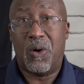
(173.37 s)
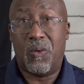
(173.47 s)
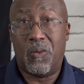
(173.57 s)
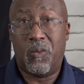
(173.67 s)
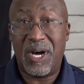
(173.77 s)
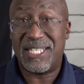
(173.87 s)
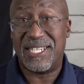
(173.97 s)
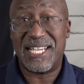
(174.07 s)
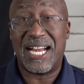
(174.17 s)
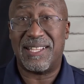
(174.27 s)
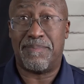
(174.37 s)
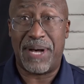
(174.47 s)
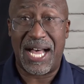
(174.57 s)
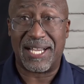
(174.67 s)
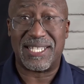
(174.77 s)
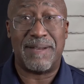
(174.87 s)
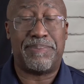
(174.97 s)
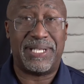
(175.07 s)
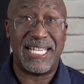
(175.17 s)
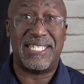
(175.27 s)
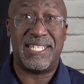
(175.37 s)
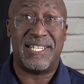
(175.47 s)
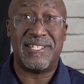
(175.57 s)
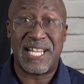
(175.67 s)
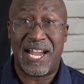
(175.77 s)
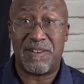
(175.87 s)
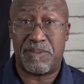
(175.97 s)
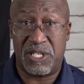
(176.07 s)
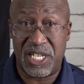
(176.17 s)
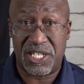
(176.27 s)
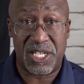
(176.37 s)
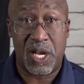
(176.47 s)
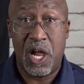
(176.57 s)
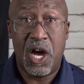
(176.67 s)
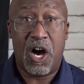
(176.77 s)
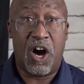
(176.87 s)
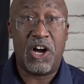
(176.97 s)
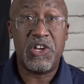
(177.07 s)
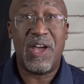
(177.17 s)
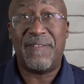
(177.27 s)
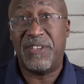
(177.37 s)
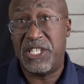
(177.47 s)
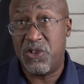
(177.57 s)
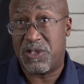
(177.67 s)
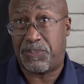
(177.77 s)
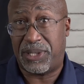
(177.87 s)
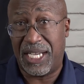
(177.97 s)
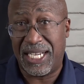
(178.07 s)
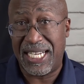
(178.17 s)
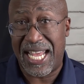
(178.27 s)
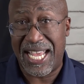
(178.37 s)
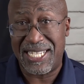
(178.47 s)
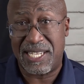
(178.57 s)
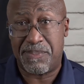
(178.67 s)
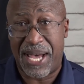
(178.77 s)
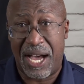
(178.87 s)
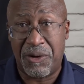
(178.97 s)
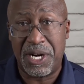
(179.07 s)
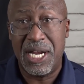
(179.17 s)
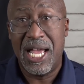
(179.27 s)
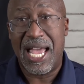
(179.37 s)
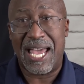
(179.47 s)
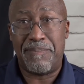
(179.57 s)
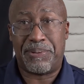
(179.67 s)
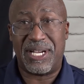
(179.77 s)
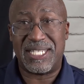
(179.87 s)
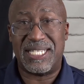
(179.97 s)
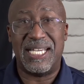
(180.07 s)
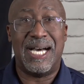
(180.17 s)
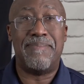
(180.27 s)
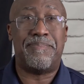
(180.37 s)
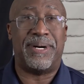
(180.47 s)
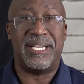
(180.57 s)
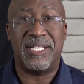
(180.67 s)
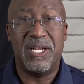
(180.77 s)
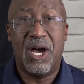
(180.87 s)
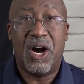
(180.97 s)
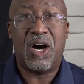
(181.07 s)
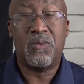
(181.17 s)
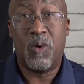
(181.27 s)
Once it's out of the box and placed in the desired position, all you have to do is plug it into AC power and press the up button on